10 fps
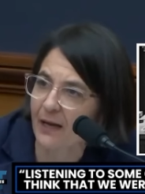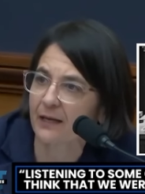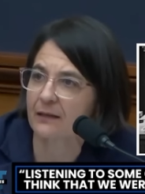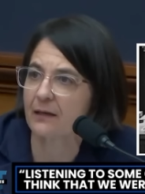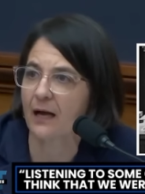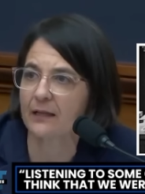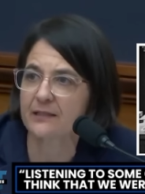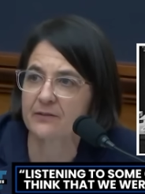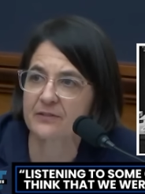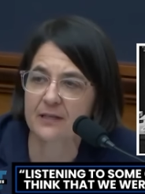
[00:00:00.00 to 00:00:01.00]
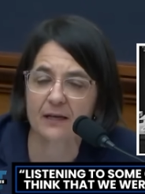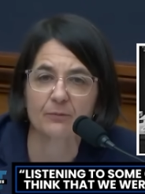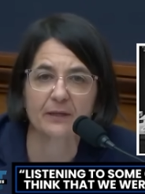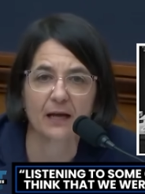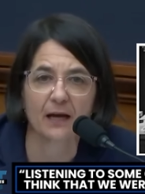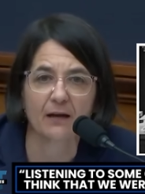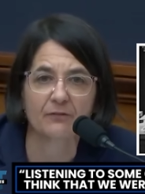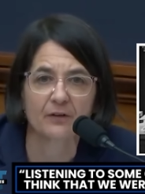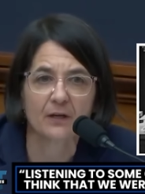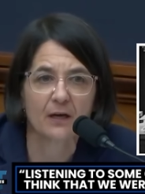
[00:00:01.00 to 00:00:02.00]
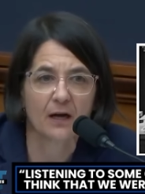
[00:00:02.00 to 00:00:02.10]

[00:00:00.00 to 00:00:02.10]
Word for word: As my colleagues have said, we have